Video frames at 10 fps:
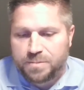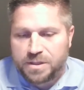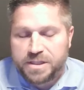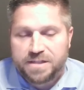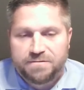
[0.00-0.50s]

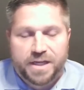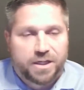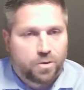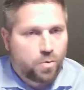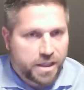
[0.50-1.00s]
believe
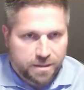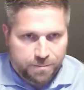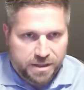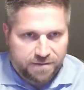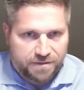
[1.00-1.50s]
that or want to
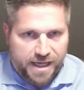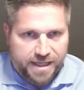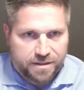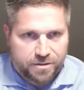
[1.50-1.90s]
believe that,